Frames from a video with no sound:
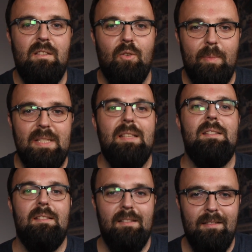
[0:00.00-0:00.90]
talk
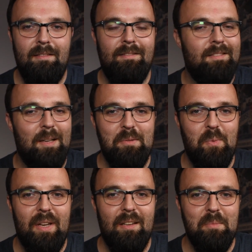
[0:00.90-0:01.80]
business. That was
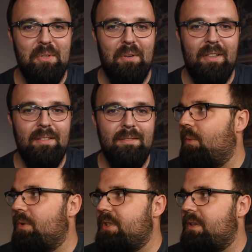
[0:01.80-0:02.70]
weird. I'm sorry.
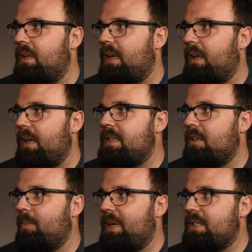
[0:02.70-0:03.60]
What do you think? Is
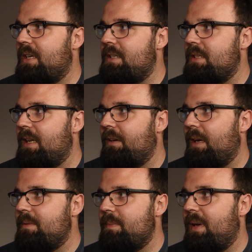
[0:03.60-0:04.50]
there a big change in how
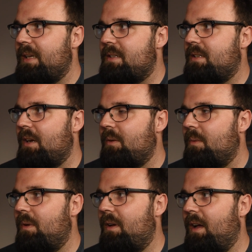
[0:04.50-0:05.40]
games are made? So
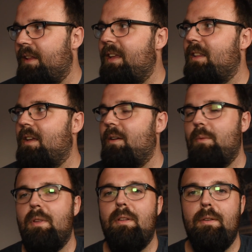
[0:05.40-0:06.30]
I think
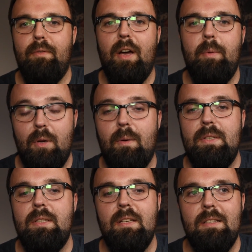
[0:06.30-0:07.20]
the vibe of your
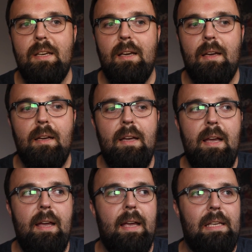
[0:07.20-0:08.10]
question is it
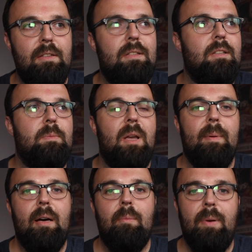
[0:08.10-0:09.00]
used to just be
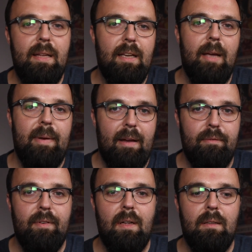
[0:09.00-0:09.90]
about play the game and have
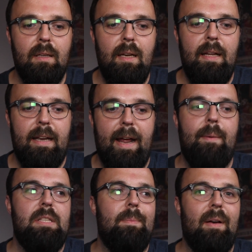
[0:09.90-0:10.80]
fun.
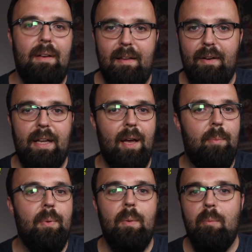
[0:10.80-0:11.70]
Now it's about leveling
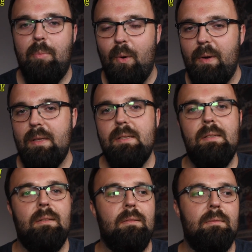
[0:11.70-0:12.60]
up and
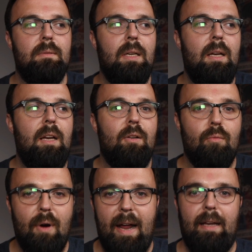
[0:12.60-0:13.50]
points and
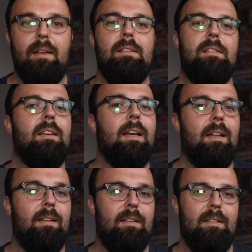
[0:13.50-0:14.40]
ranks
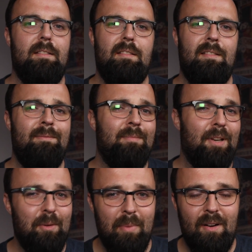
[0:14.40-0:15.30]
and
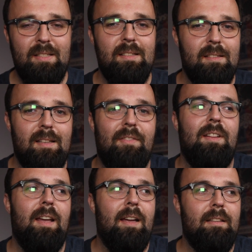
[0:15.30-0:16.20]
loot boxes and stuff
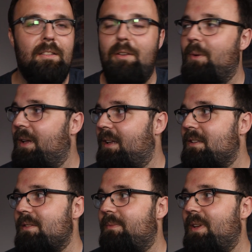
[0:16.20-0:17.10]
like that. And do I think
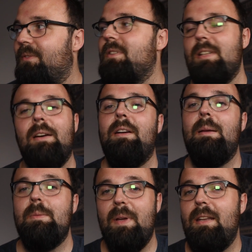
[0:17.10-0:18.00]
there's a difference in how
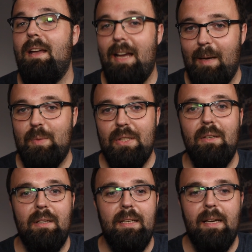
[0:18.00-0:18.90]
games are made?
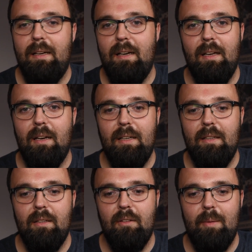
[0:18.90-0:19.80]
Absolutely, yeah. I
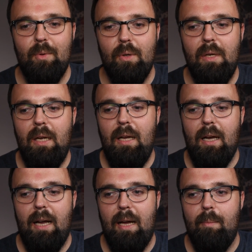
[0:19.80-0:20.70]
couldn't agree more.
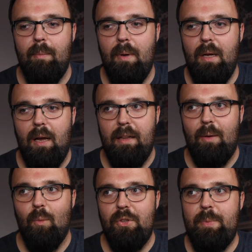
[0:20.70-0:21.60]
I
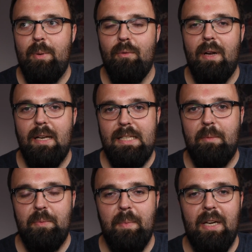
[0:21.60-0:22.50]
think once people realised how
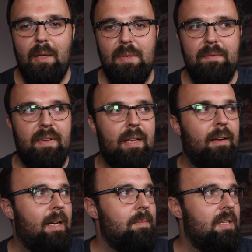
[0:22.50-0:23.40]
much money there was in video
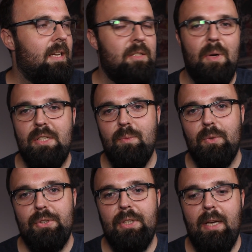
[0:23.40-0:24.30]
games, the next question
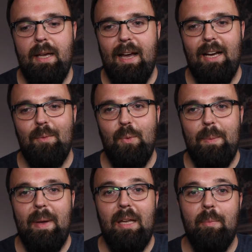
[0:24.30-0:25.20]
was how can
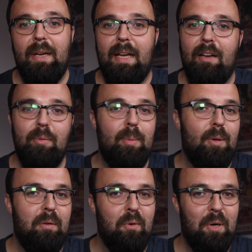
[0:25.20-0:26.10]
we make money out of
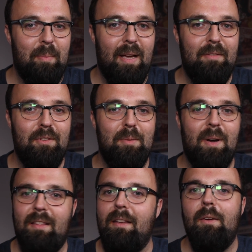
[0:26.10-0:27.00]
people who've already paid for them?
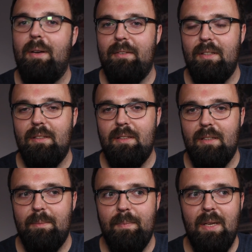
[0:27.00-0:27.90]
And I think you only have to look at
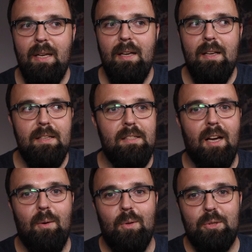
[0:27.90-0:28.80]
the
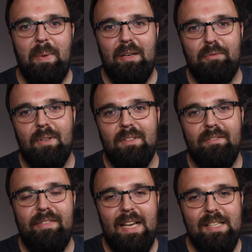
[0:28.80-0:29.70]
Star Wars
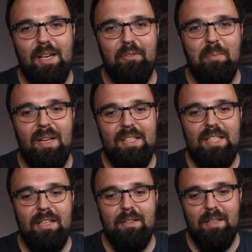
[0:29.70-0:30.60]
Battlefront fiasco from
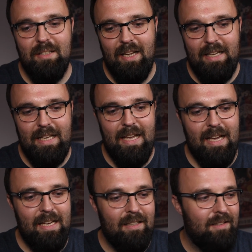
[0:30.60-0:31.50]
last year and the
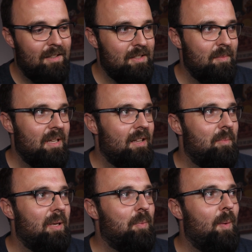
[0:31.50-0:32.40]
EA and some of the other
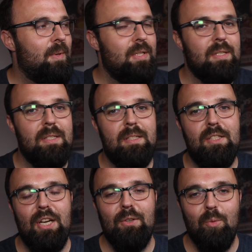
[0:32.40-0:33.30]
big publishers'
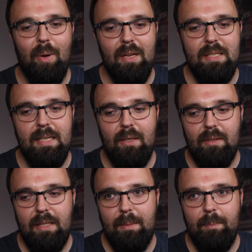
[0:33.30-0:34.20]
general policy
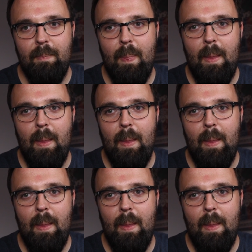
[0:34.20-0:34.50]
on